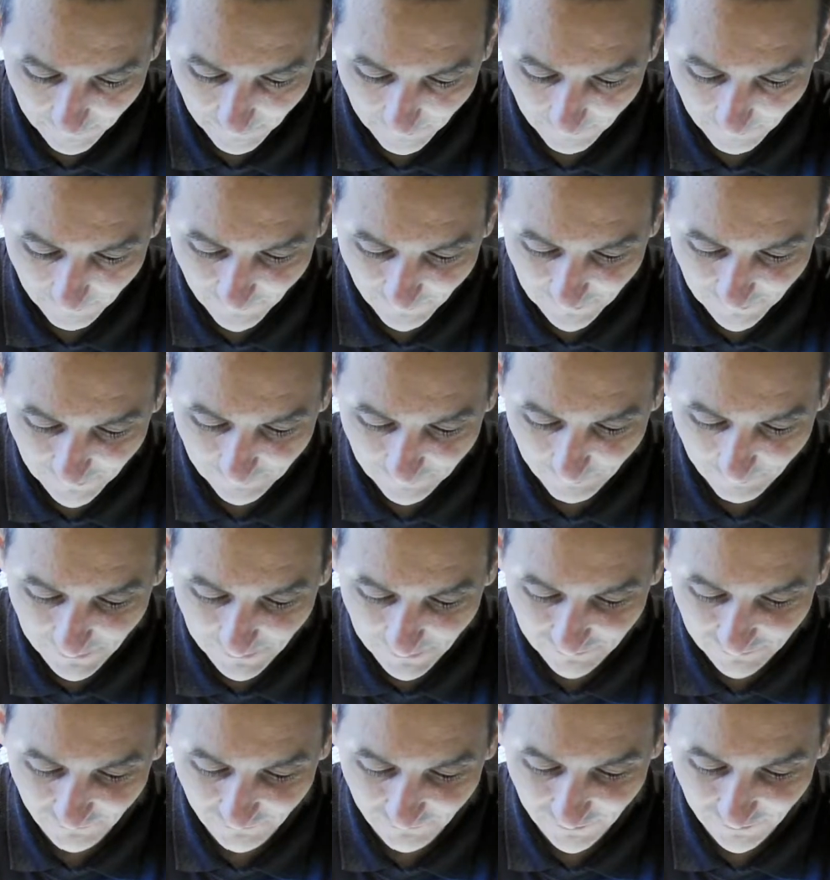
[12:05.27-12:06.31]
But,
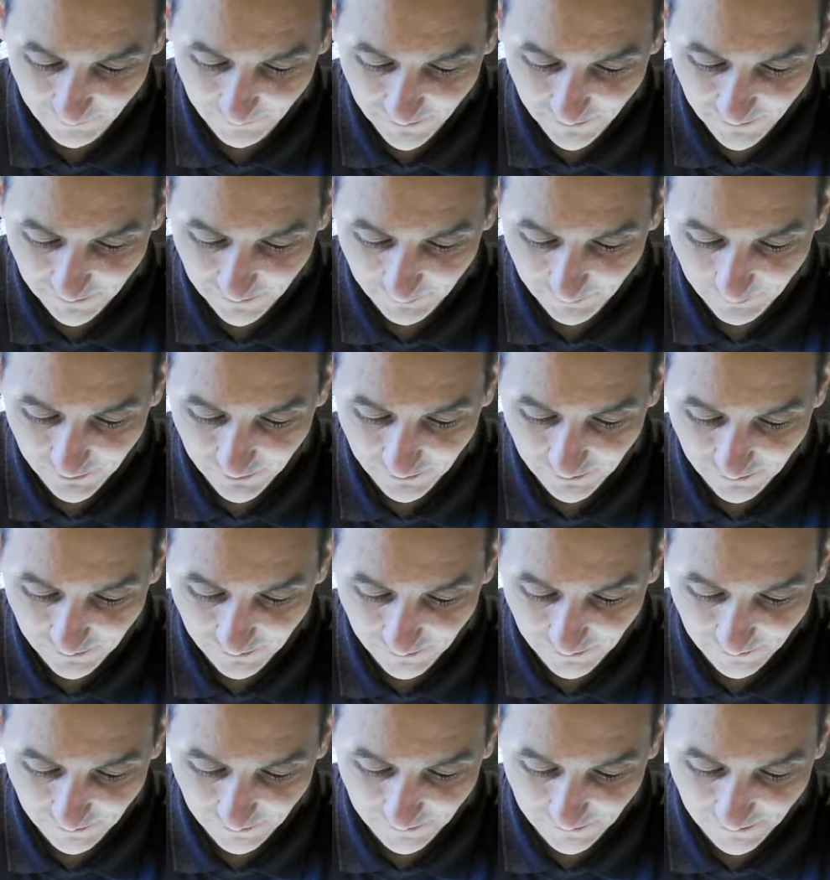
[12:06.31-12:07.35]
but this might be,
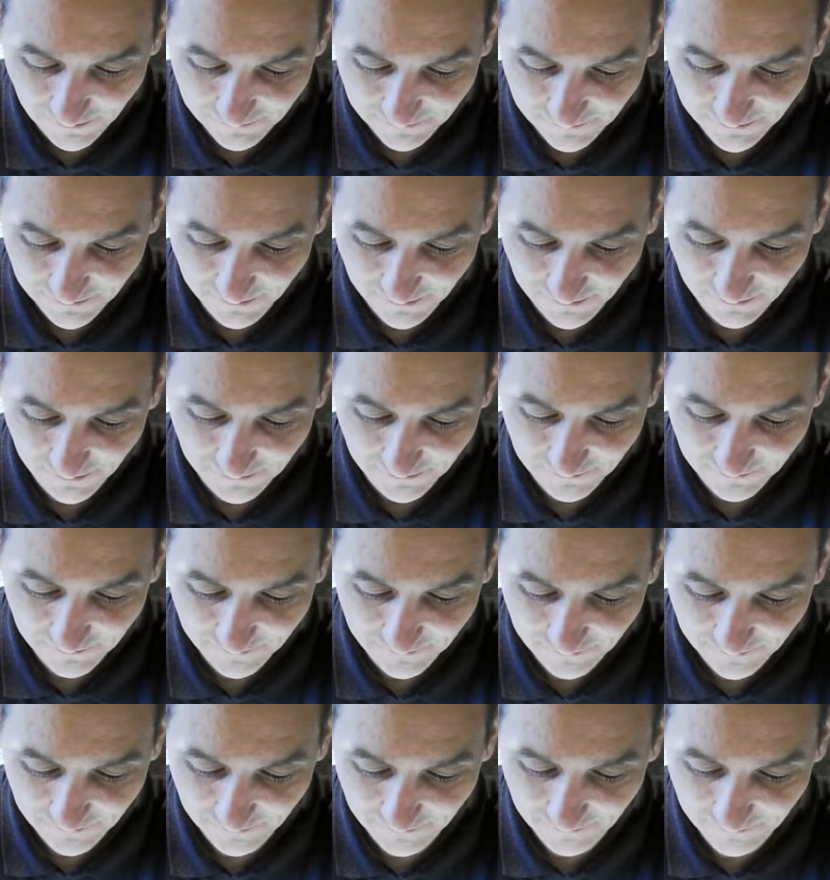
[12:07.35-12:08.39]
in that
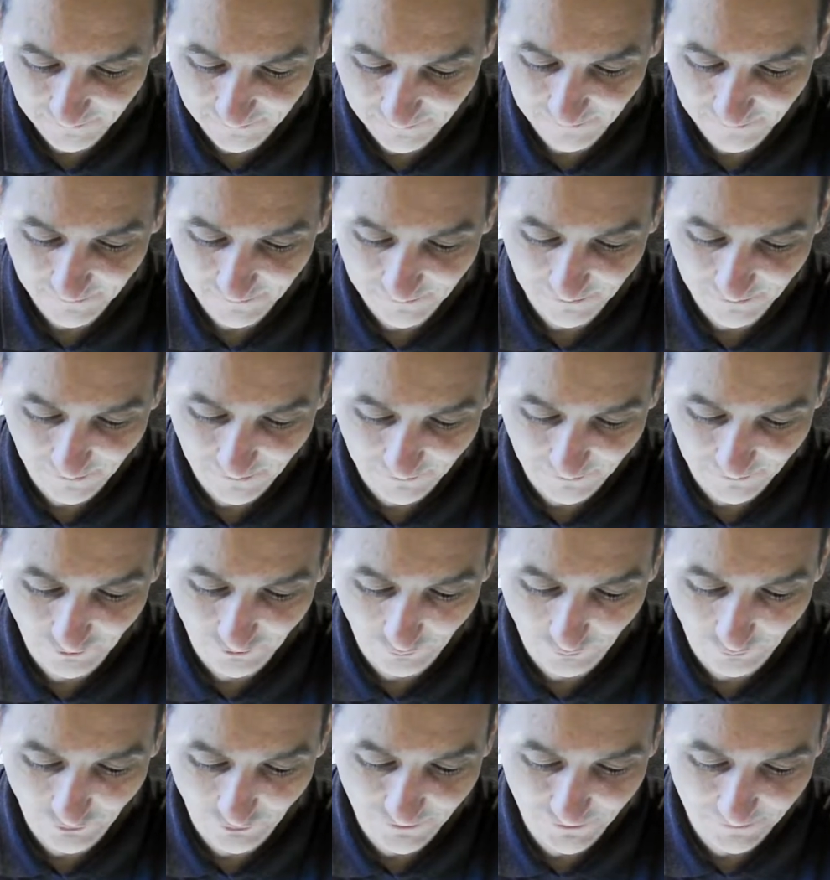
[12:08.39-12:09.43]
case, I know
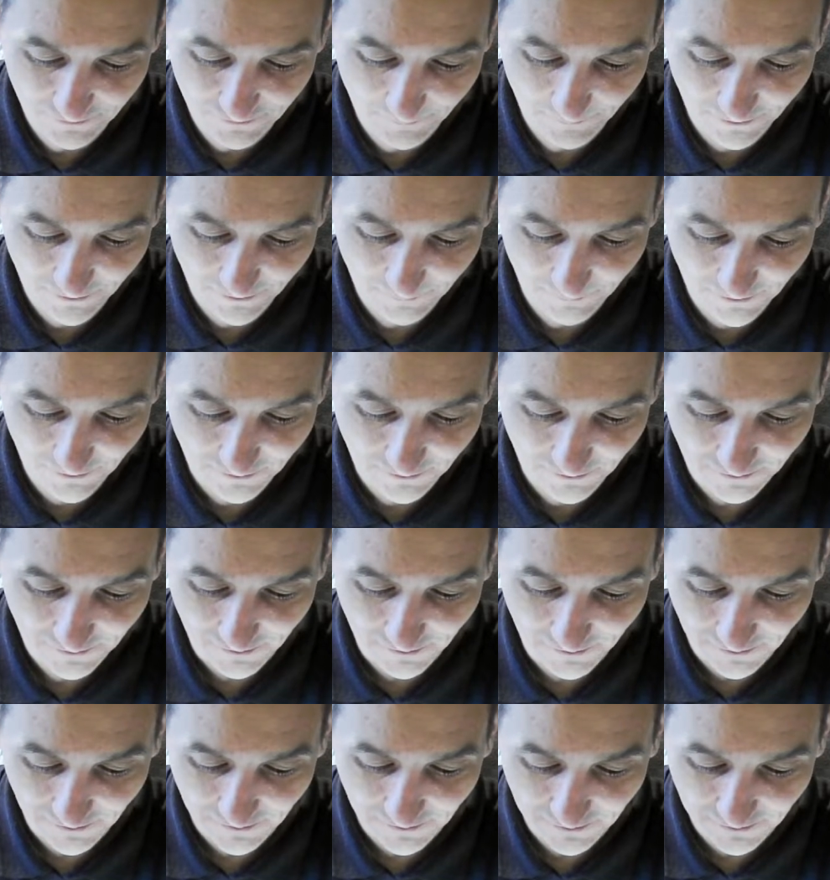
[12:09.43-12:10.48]
what that might be.
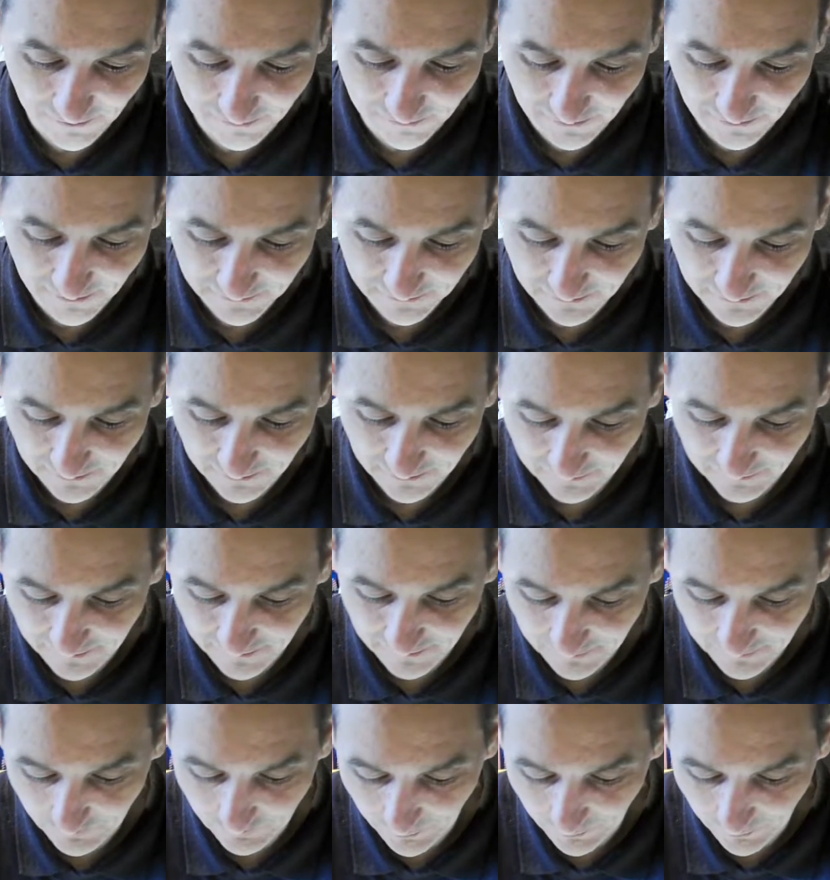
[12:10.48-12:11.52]
In that case,
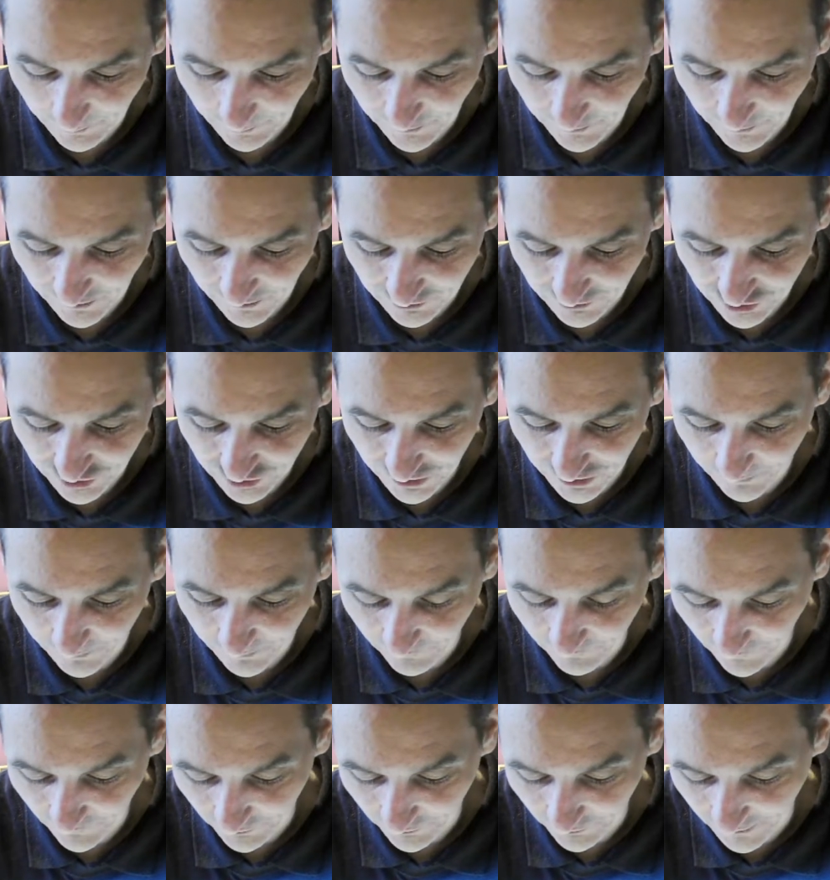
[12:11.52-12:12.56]
that will be chip
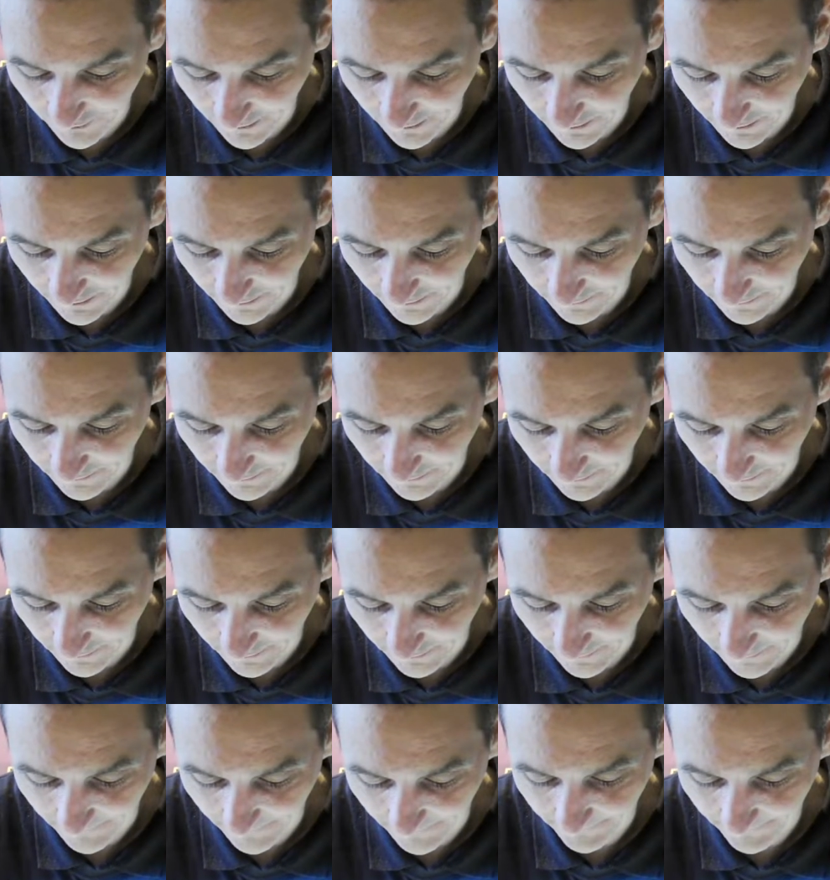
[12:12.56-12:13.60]
for the uh,